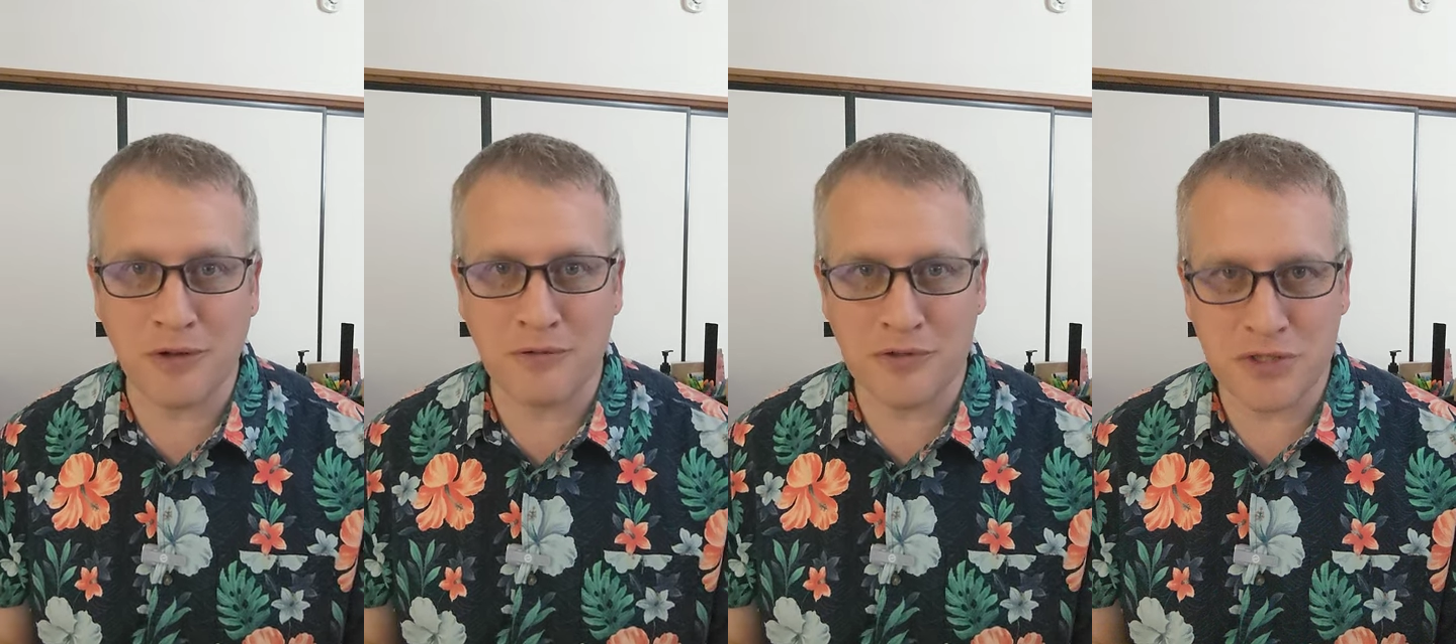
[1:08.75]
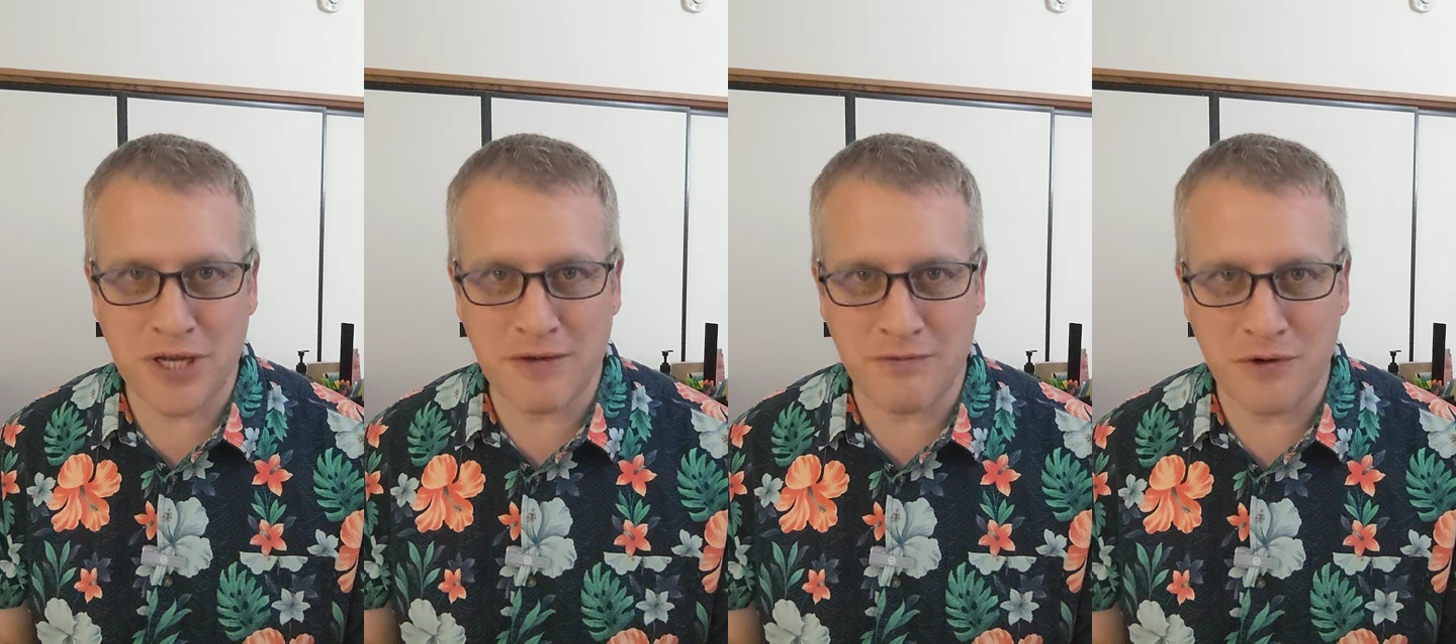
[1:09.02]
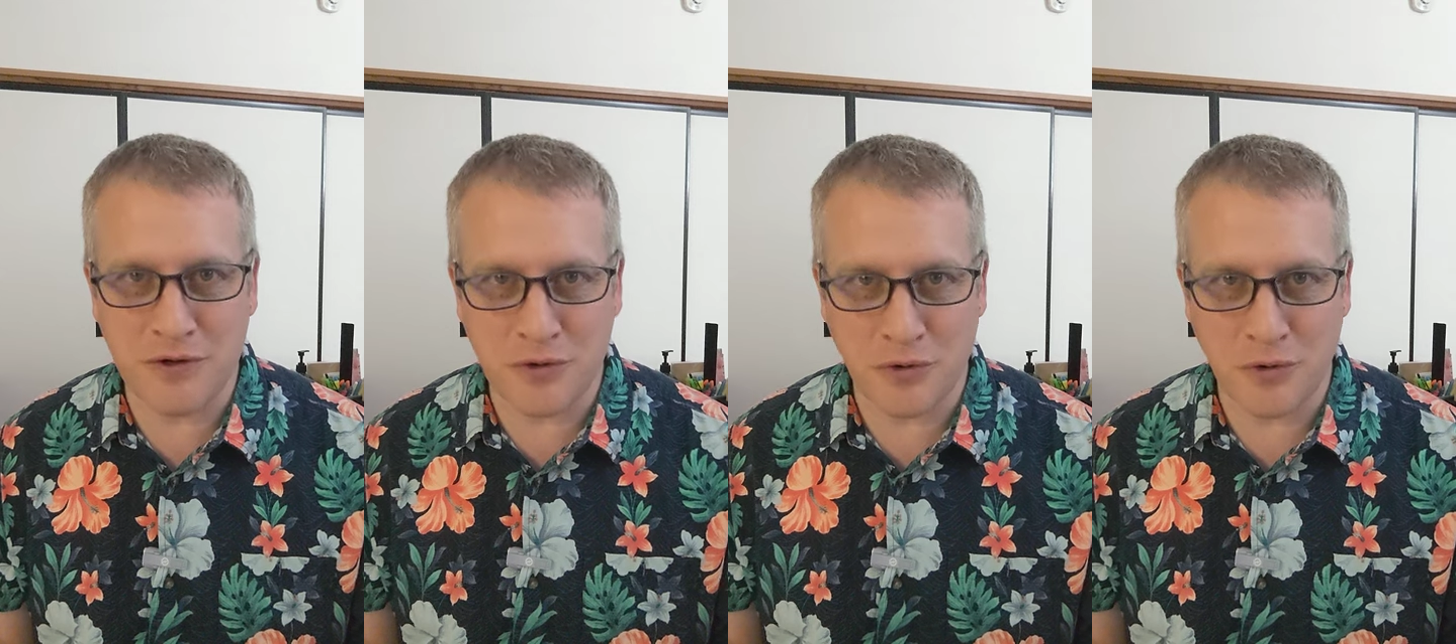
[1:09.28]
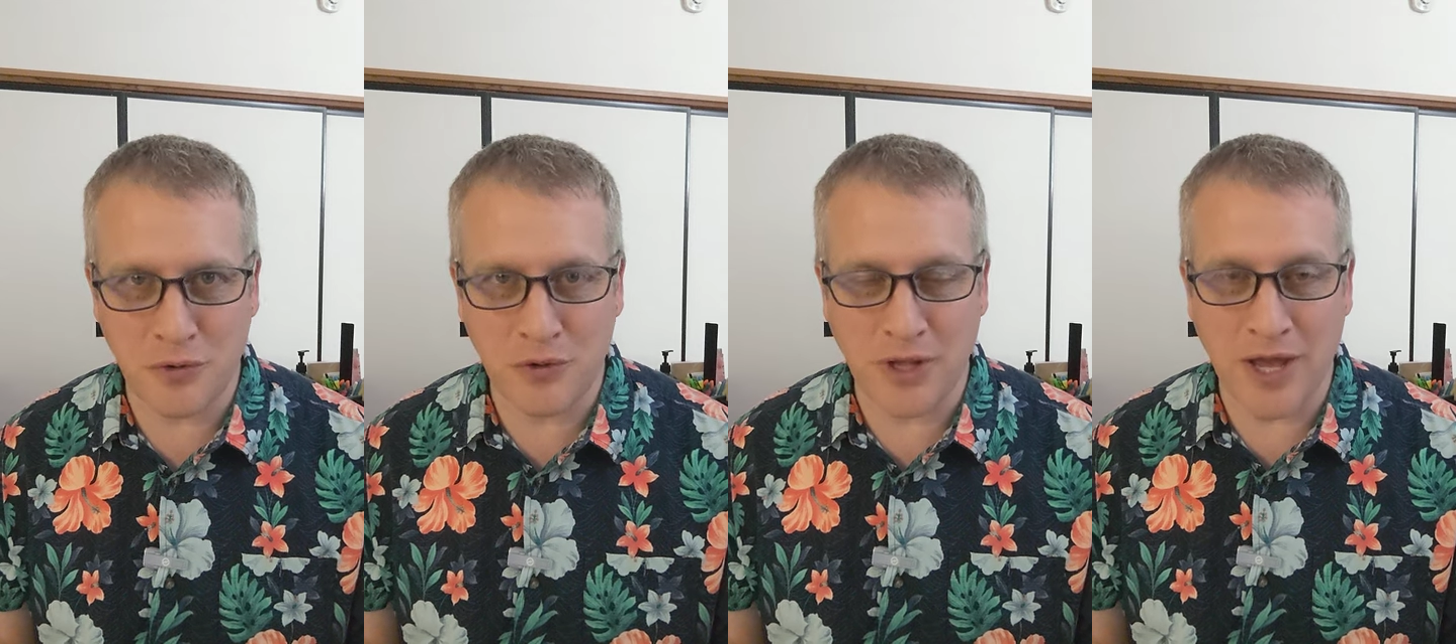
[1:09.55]
of saving
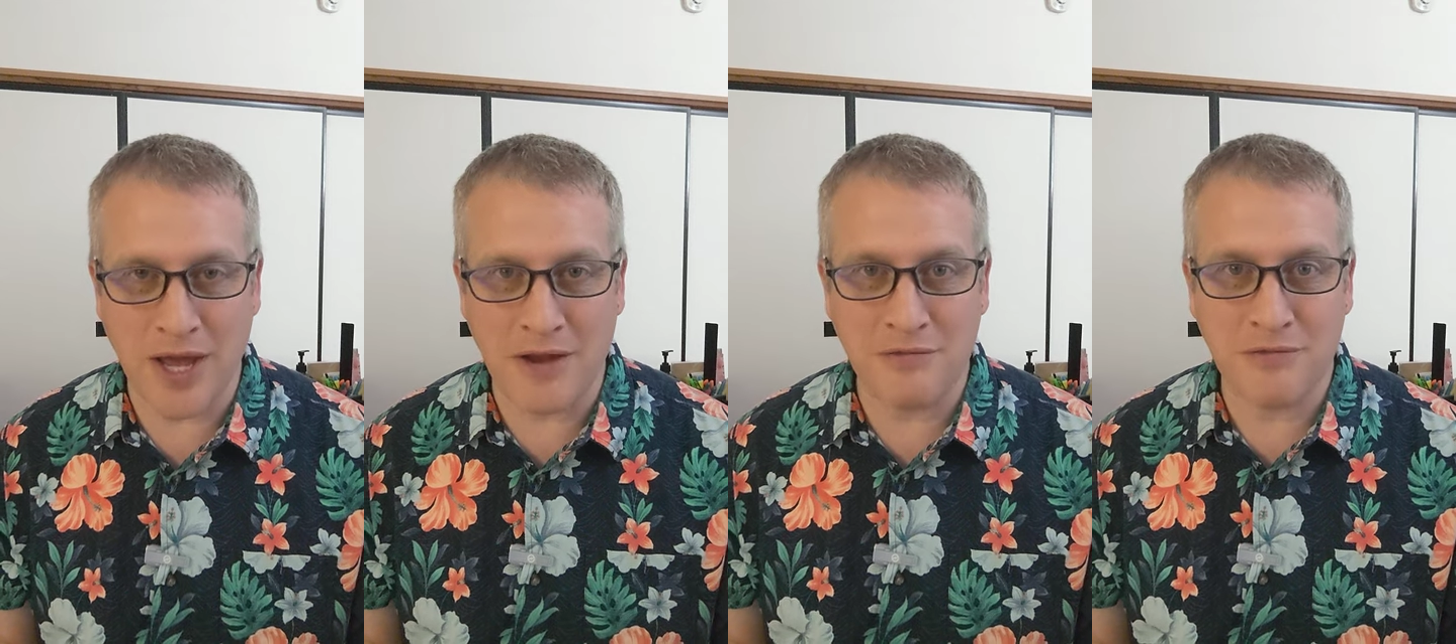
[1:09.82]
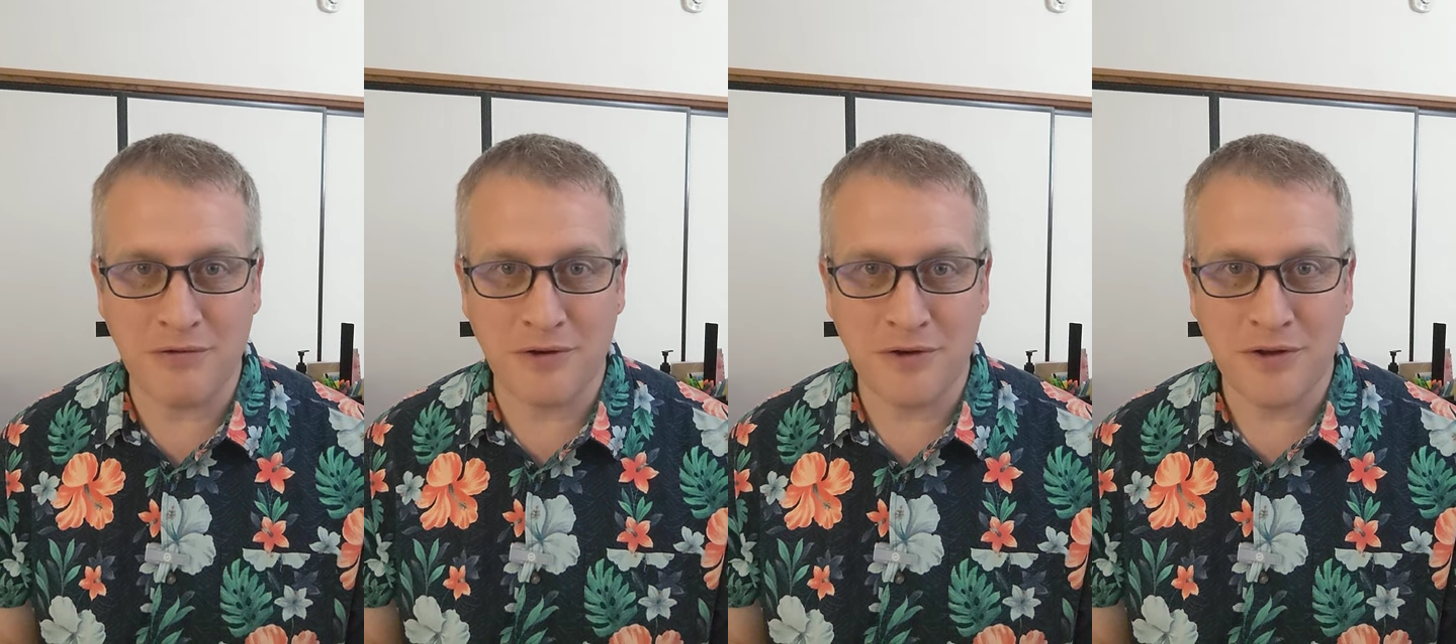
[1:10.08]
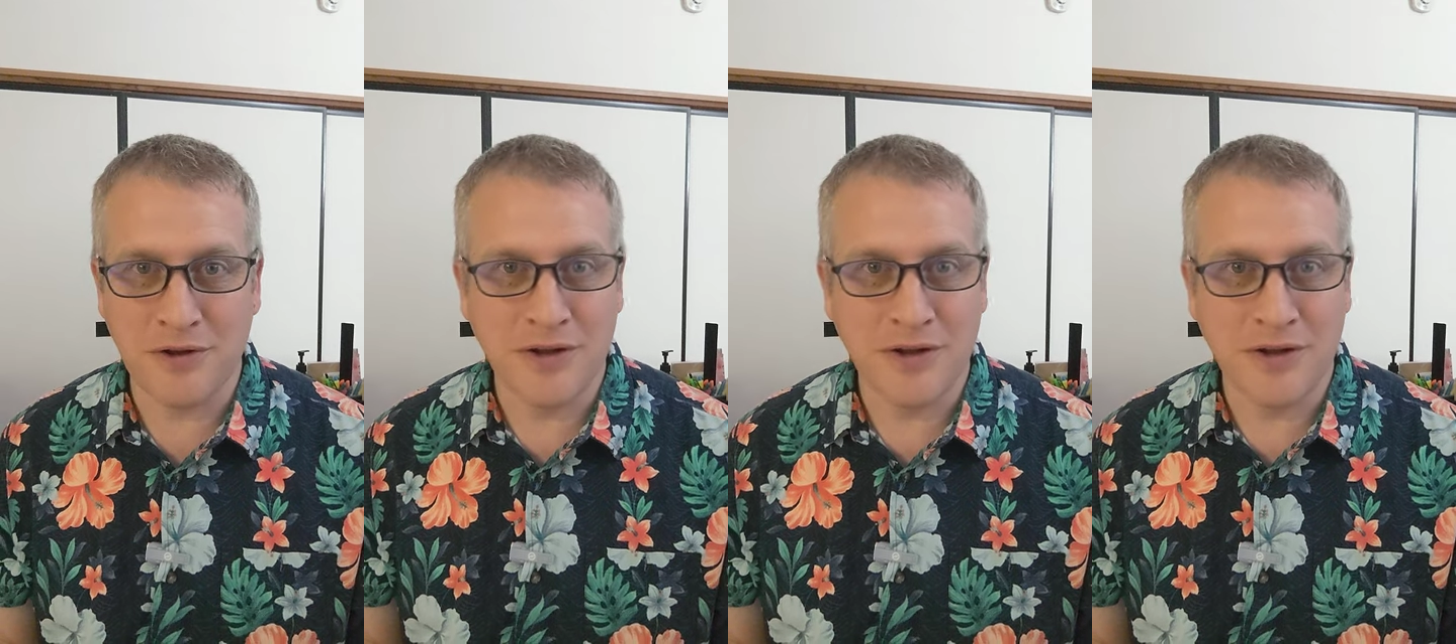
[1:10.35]
your own life.